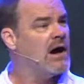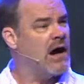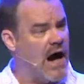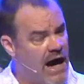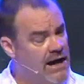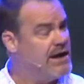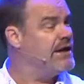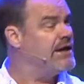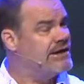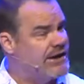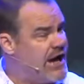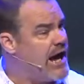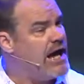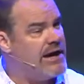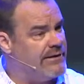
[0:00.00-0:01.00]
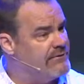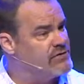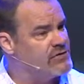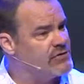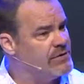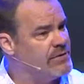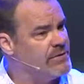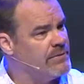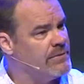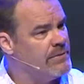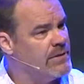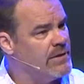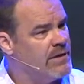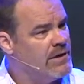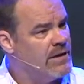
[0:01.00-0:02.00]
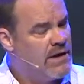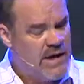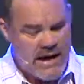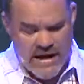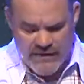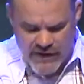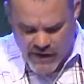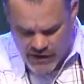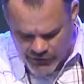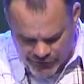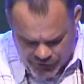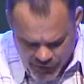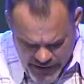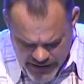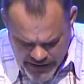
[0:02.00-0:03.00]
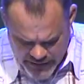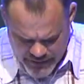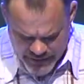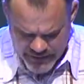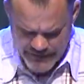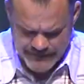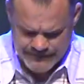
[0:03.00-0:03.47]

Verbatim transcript: are hiding in caves and they are afraid.